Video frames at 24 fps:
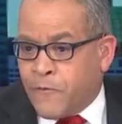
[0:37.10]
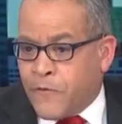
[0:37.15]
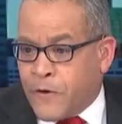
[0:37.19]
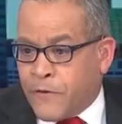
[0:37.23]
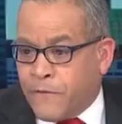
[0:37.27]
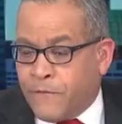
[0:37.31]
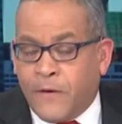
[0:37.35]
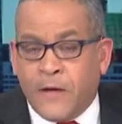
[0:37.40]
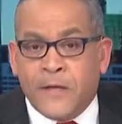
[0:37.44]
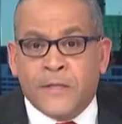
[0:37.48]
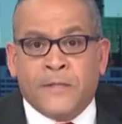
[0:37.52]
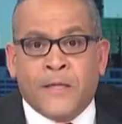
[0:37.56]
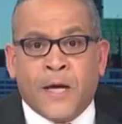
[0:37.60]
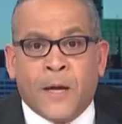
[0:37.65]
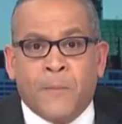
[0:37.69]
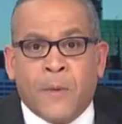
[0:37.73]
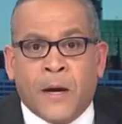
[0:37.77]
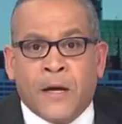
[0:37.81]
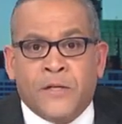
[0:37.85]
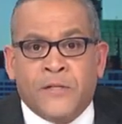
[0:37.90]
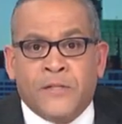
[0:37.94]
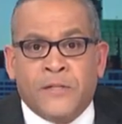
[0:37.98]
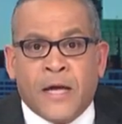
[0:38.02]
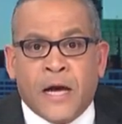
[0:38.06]
via
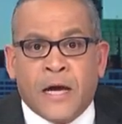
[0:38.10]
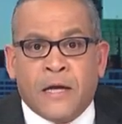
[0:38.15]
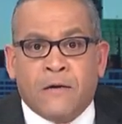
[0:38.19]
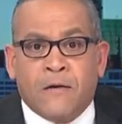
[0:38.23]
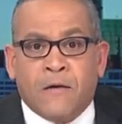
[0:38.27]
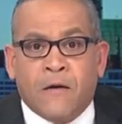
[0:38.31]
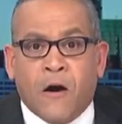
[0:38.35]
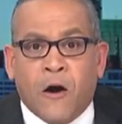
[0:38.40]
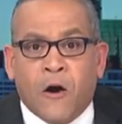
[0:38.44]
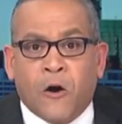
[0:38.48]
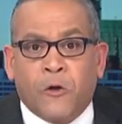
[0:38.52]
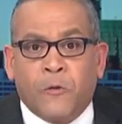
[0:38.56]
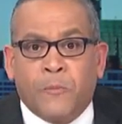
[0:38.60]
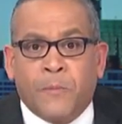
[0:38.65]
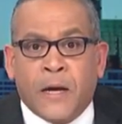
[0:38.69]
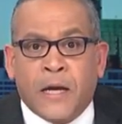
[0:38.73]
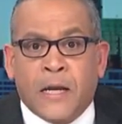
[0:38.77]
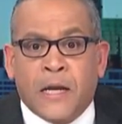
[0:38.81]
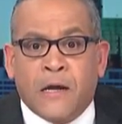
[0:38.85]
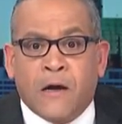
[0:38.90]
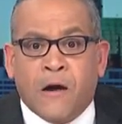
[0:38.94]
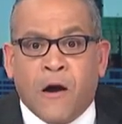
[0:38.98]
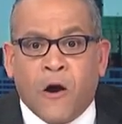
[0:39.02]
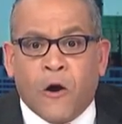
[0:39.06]
FaceTime by his dad, Carl
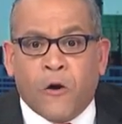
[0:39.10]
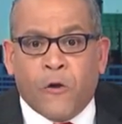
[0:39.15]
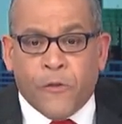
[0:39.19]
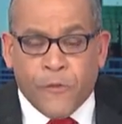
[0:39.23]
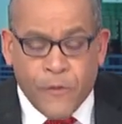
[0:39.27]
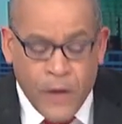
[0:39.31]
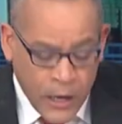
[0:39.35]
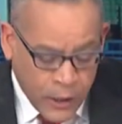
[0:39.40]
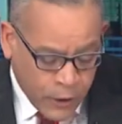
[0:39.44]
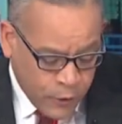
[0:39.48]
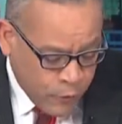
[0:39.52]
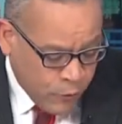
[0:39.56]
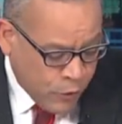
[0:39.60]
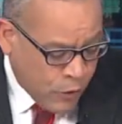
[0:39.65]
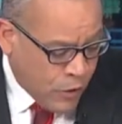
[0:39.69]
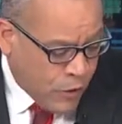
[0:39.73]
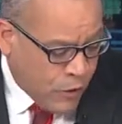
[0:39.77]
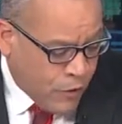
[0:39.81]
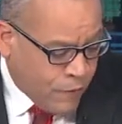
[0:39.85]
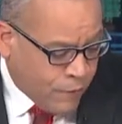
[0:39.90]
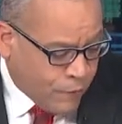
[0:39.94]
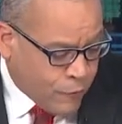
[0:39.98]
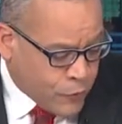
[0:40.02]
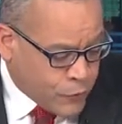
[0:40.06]
Beatty. Carl, thank you
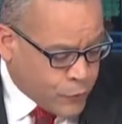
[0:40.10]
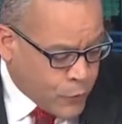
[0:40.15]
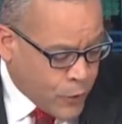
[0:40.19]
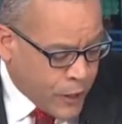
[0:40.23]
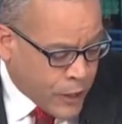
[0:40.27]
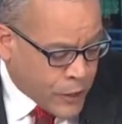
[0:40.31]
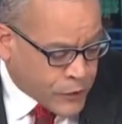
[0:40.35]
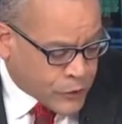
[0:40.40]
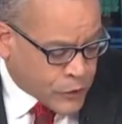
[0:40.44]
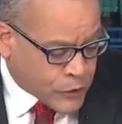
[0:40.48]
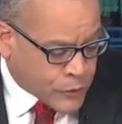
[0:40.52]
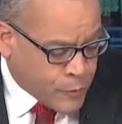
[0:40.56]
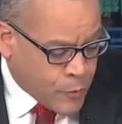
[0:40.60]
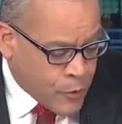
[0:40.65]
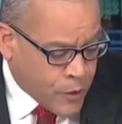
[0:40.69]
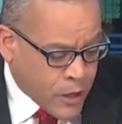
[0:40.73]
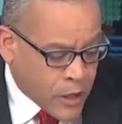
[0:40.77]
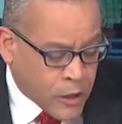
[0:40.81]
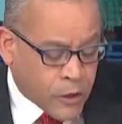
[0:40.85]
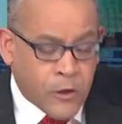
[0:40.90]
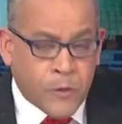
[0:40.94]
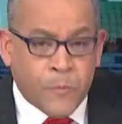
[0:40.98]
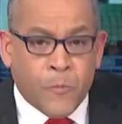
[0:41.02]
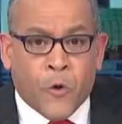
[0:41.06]
for joining us this
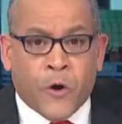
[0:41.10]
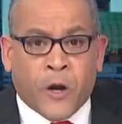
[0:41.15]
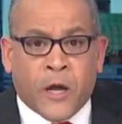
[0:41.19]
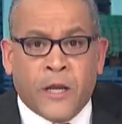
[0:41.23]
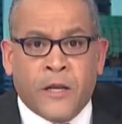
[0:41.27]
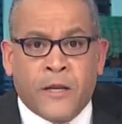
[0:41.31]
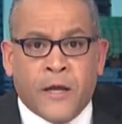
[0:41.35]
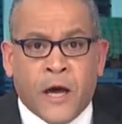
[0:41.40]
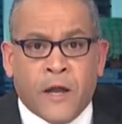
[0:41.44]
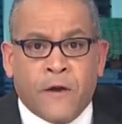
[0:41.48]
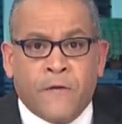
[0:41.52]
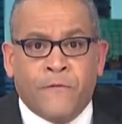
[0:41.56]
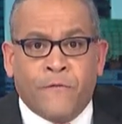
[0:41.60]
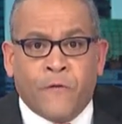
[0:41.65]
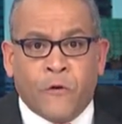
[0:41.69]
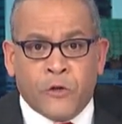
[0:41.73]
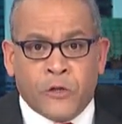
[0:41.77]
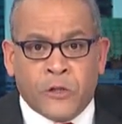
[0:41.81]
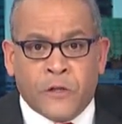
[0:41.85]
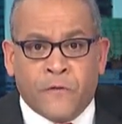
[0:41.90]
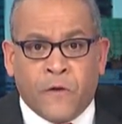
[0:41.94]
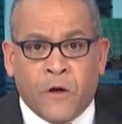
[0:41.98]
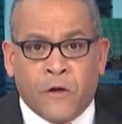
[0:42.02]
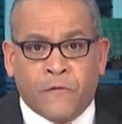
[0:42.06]
morning on Good Morning Indiana.
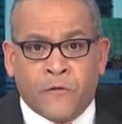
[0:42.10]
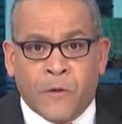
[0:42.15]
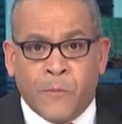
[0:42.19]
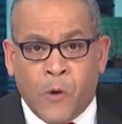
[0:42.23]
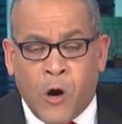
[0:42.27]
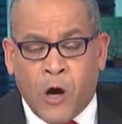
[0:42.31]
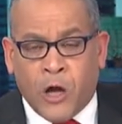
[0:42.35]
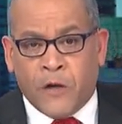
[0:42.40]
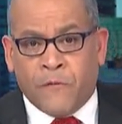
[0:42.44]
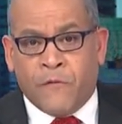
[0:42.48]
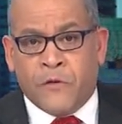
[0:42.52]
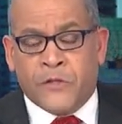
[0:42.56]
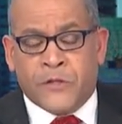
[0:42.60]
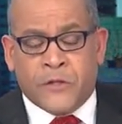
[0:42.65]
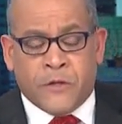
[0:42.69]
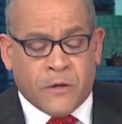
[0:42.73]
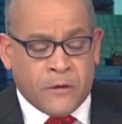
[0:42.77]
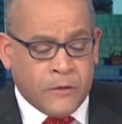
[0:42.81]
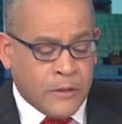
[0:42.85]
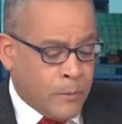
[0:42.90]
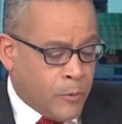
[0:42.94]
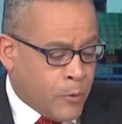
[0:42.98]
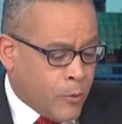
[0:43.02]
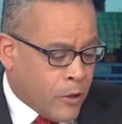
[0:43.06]
First of all, from all of us
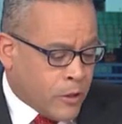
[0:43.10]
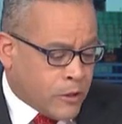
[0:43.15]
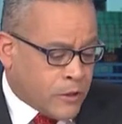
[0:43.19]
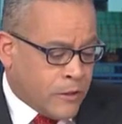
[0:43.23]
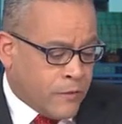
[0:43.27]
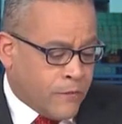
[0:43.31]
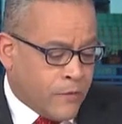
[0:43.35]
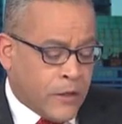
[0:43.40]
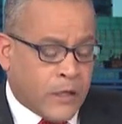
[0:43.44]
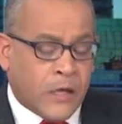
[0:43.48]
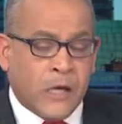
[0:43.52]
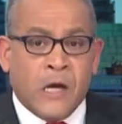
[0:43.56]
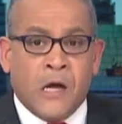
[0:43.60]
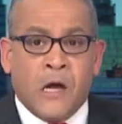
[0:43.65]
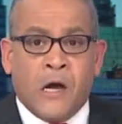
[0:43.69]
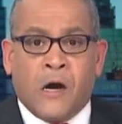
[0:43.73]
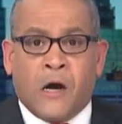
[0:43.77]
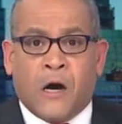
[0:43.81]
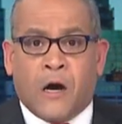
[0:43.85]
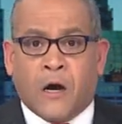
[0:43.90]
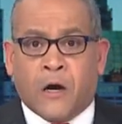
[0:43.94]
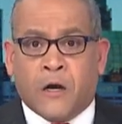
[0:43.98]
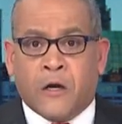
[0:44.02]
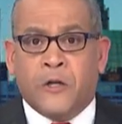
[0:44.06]
here at WRTV,
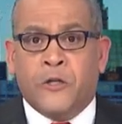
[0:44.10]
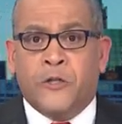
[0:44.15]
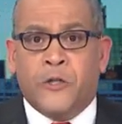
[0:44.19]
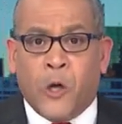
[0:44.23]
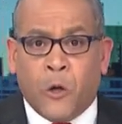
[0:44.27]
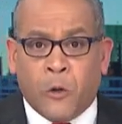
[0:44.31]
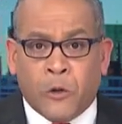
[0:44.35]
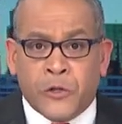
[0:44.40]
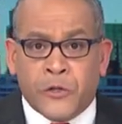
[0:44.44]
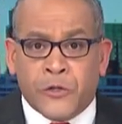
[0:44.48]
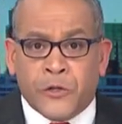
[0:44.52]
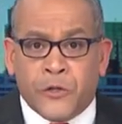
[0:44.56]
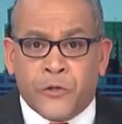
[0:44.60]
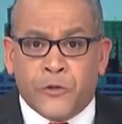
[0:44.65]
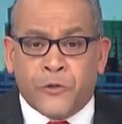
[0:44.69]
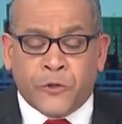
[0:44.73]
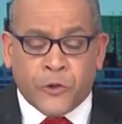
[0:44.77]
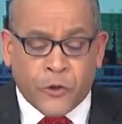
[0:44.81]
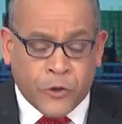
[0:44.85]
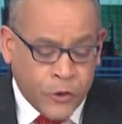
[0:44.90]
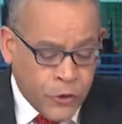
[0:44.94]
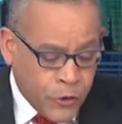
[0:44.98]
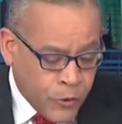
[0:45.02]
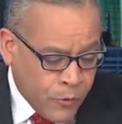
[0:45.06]
our condolences
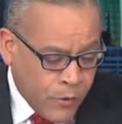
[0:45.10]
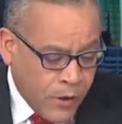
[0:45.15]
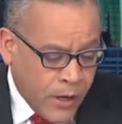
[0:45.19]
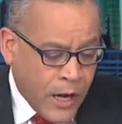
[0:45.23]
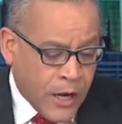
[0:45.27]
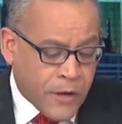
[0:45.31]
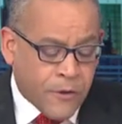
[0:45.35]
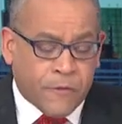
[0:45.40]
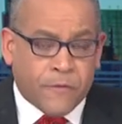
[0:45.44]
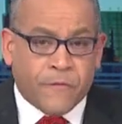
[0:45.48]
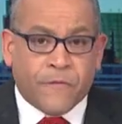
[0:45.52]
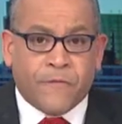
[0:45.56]
to you and your